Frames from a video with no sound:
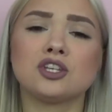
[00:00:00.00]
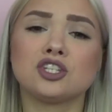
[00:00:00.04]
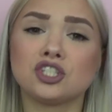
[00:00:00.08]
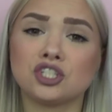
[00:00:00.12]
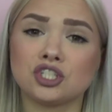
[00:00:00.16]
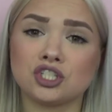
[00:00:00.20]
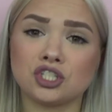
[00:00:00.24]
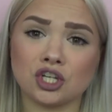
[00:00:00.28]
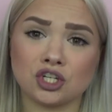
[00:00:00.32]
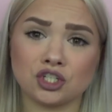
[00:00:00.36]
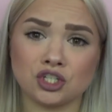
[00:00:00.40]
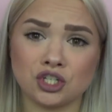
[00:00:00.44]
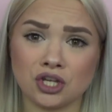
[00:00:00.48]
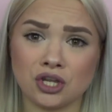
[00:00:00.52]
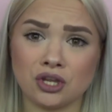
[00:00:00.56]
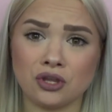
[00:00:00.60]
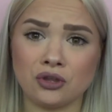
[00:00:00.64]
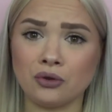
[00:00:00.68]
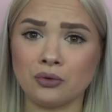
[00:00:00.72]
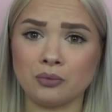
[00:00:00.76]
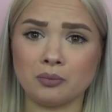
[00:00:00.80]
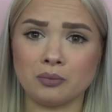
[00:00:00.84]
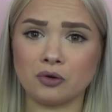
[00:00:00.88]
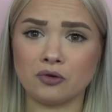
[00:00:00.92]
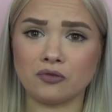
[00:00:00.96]
Such a
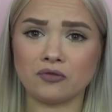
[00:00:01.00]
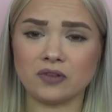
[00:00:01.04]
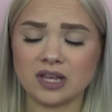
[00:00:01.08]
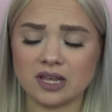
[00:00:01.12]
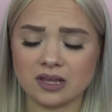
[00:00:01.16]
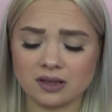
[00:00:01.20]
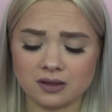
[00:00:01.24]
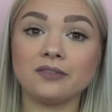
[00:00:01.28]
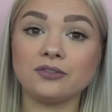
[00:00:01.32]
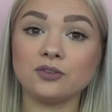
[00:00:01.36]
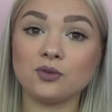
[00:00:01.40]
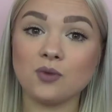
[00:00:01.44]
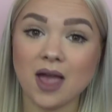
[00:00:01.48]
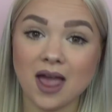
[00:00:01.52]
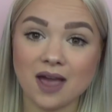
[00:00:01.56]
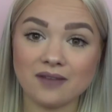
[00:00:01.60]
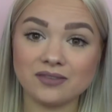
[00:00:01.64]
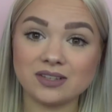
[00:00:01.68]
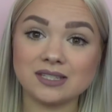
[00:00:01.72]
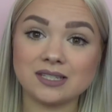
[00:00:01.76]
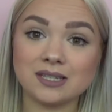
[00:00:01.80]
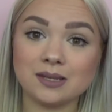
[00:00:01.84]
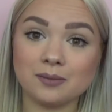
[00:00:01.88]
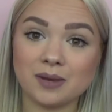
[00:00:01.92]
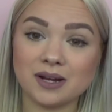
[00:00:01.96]
cute movie. If you
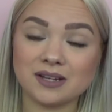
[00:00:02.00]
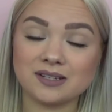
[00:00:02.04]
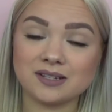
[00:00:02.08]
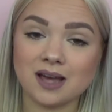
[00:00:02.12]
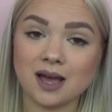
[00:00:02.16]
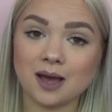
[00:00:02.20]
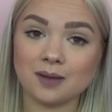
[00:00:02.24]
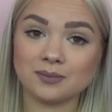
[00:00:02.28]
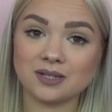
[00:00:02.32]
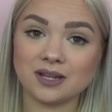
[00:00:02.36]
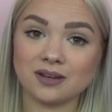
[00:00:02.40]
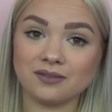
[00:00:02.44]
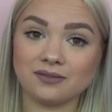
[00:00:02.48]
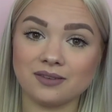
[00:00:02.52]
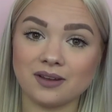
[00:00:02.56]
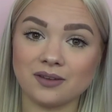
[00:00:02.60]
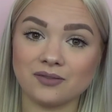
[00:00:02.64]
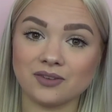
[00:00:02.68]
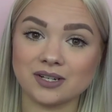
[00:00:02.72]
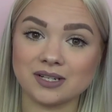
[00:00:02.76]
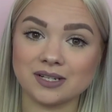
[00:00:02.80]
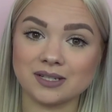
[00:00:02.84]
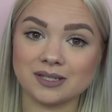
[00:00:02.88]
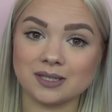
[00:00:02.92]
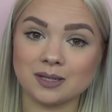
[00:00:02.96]
haven't seen my top 10
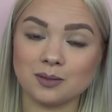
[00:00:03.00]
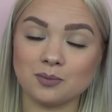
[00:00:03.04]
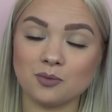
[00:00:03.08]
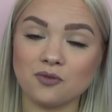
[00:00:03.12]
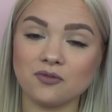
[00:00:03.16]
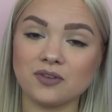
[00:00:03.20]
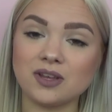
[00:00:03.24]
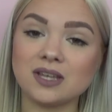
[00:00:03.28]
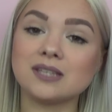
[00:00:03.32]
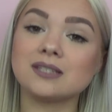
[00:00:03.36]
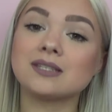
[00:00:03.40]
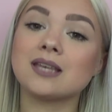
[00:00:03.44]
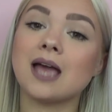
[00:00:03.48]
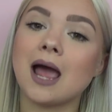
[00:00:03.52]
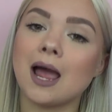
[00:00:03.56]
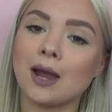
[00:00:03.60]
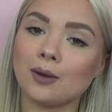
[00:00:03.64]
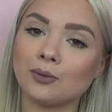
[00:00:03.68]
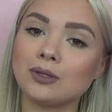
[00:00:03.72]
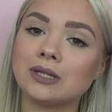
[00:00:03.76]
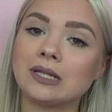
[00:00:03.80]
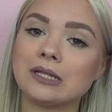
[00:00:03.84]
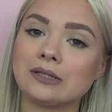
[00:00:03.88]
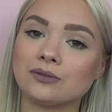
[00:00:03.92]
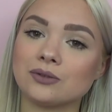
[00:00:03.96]
favorite Disney movies, I
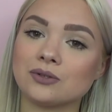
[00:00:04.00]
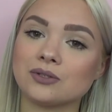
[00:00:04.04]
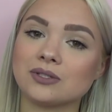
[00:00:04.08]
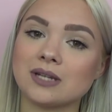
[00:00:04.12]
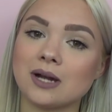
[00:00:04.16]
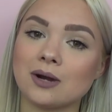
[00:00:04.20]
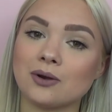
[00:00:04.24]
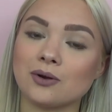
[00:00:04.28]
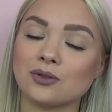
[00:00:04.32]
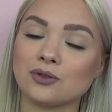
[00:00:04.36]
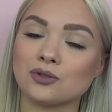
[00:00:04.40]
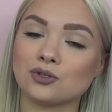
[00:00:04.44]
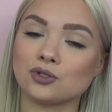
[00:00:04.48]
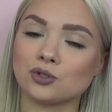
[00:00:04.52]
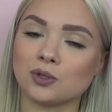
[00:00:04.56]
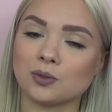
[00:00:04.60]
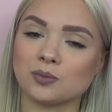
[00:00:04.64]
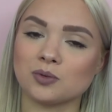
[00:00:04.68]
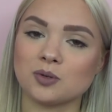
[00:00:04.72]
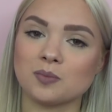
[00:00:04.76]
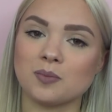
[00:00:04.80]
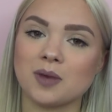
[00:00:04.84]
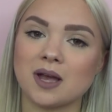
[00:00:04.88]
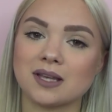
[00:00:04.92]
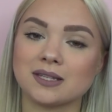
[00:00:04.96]
will link those down in the
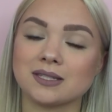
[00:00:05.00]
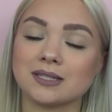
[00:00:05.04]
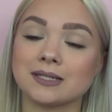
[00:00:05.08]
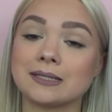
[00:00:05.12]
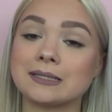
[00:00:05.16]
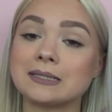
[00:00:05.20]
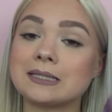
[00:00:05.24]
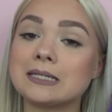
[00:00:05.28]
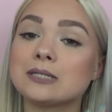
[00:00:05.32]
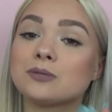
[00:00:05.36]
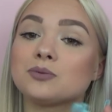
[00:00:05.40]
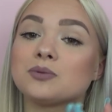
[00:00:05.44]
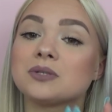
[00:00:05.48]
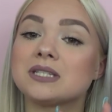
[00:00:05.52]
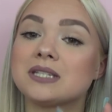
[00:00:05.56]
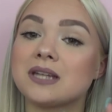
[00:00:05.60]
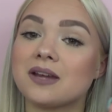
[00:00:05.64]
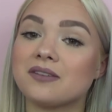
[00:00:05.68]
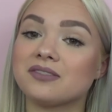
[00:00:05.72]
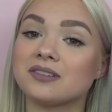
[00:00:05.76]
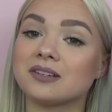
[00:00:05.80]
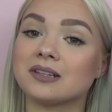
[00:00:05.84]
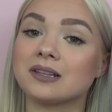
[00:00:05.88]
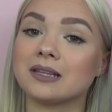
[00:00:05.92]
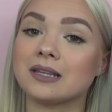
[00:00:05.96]
description box, because this was
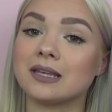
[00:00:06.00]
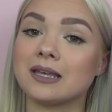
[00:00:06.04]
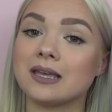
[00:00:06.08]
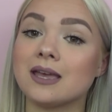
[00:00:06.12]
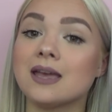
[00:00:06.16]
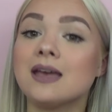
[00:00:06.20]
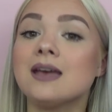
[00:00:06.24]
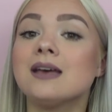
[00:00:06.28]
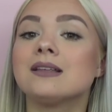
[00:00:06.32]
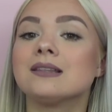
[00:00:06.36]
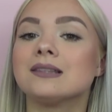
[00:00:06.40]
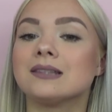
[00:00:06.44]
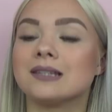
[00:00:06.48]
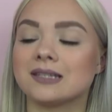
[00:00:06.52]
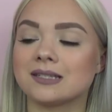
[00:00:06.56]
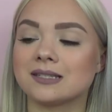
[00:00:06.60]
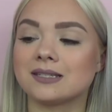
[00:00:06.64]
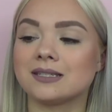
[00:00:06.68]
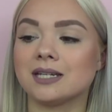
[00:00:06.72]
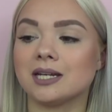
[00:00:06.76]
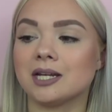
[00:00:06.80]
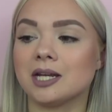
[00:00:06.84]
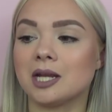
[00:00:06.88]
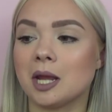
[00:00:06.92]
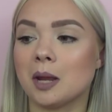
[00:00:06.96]
definitely
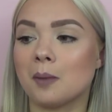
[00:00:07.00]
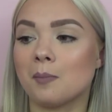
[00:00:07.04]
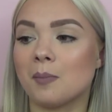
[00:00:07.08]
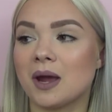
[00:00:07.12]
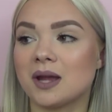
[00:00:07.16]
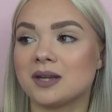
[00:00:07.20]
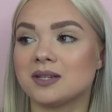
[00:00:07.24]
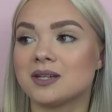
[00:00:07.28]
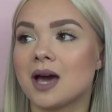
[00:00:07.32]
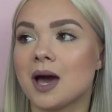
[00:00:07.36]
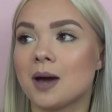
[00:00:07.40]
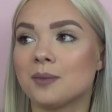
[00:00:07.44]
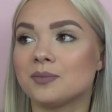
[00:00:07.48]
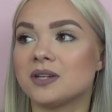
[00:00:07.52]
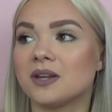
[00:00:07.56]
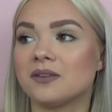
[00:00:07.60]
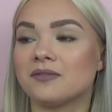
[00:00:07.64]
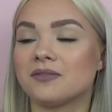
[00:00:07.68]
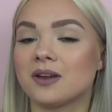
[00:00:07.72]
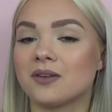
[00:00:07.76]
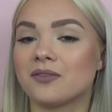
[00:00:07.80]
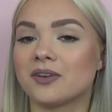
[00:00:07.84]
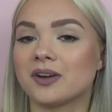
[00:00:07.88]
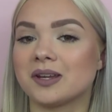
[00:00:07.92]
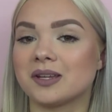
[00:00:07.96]
listed in my top
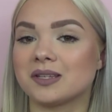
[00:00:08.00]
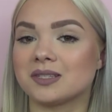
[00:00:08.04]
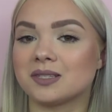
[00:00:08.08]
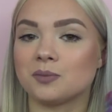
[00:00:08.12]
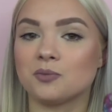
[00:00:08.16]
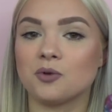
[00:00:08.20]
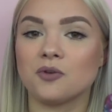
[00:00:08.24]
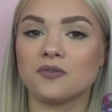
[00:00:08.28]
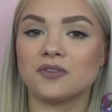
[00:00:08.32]
10 favorite Disney